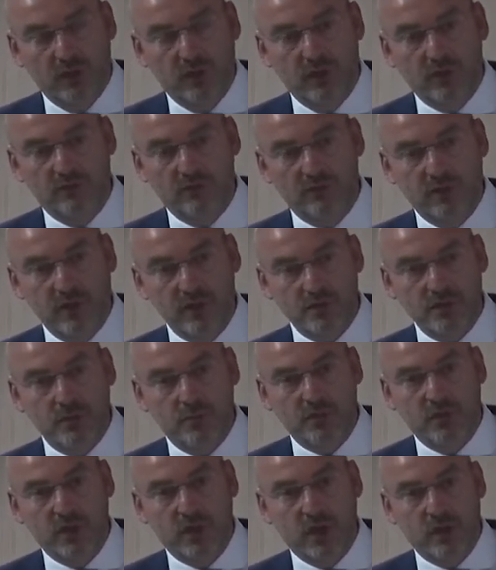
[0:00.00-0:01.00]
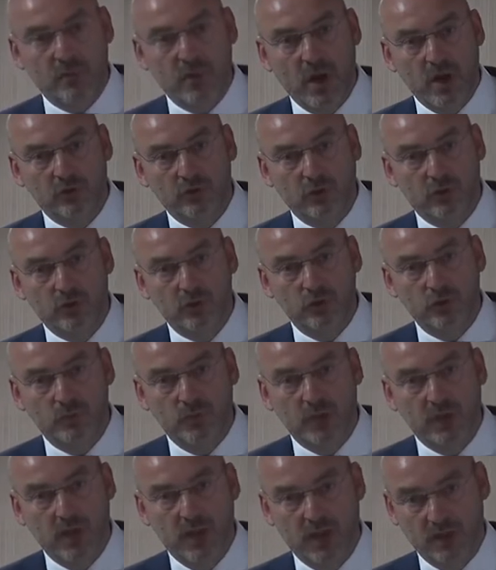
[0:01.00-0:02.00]
It says something about our
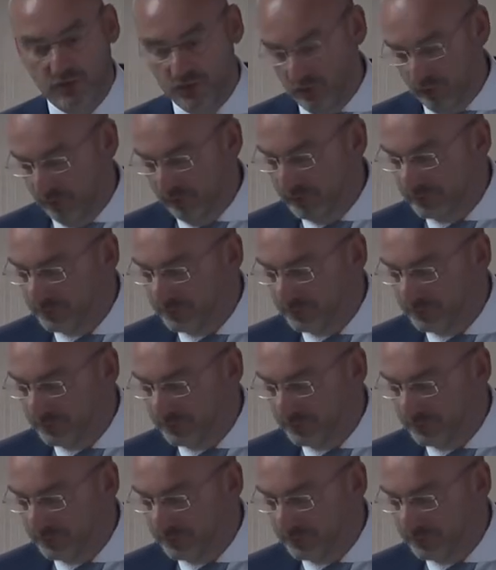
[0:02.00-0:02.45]
human nature.